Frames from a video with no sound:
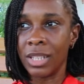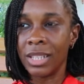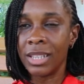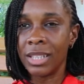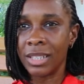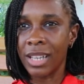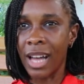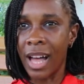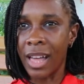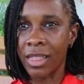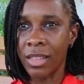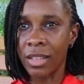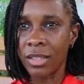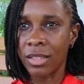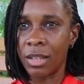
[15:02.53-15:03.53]
elite
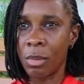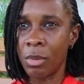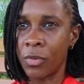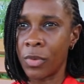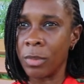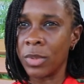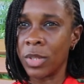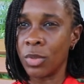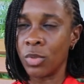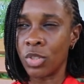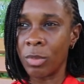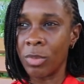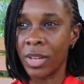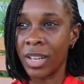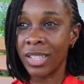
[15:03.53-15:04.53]
athletes coming from Saint
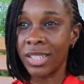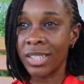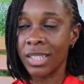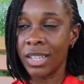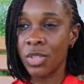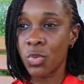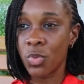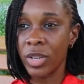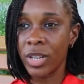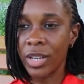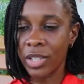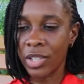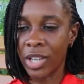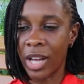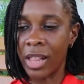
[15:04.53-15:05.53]
Lucia because it's it's really
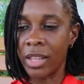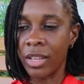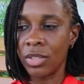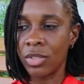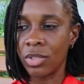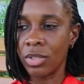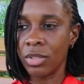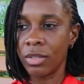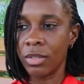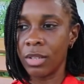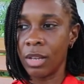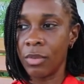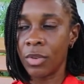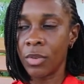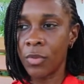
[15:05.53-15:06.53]
a challenge
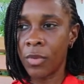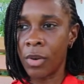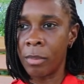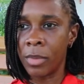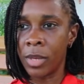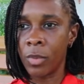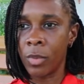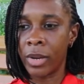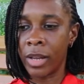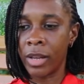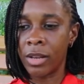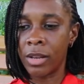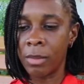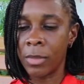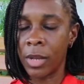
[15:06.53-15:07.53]
even for me when I
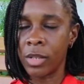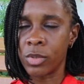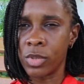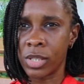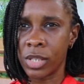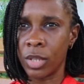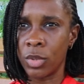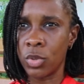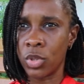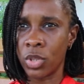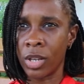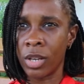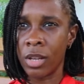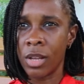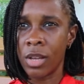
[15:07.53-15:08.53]
come down to Saint
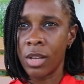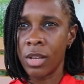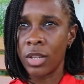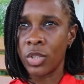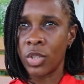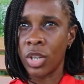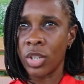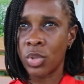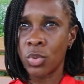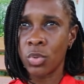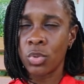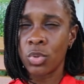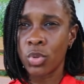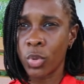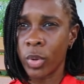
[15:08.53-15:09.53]
Lucia just
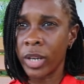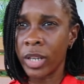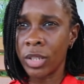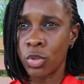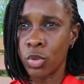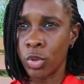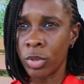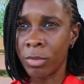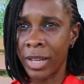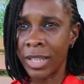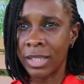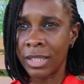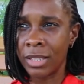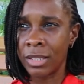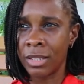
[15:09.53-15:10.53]
to train during my
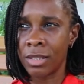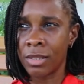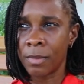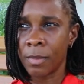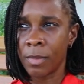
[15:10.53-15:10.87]
season.